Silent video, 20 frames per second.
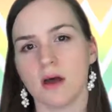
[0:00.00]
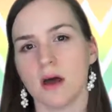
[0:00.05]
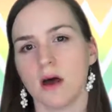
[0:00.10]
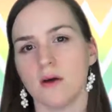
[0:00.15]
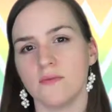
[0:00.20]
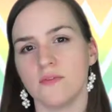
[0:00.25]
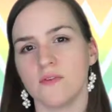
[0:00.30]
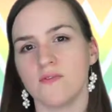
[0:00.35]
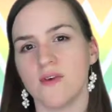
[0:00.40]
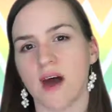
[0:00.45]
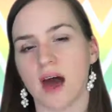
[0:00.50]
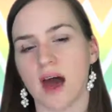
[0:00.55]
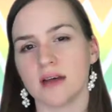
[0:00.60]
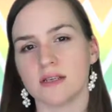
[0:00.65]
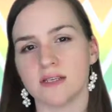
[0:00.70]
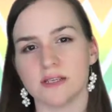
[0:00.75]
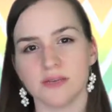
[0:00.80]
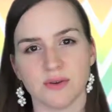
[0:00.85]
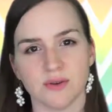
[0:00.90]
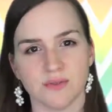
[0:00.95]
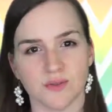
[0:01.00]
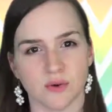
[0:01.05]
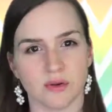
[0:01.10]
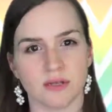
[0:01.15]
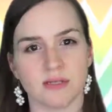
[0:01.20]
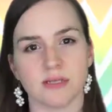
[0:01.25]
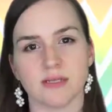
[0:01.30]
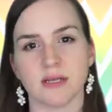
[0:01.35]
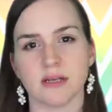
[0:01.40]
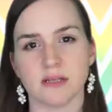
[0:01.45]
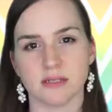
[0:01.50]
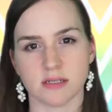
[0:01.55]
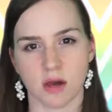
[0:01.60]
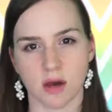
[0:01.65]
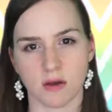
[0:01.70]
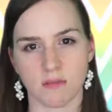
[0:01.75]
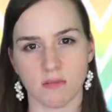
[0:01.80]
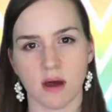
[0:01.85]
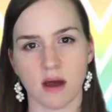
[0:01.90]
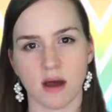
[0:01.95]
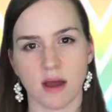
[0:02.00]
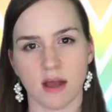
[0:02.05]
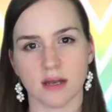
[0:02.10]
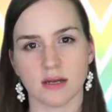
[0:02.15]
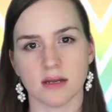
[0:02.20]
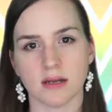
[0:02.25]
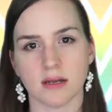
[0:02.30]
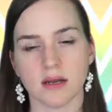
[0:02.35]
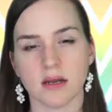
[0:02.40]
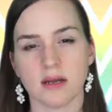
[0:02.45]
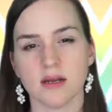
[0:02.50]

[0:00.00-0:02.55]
of the vast universe that is our mind.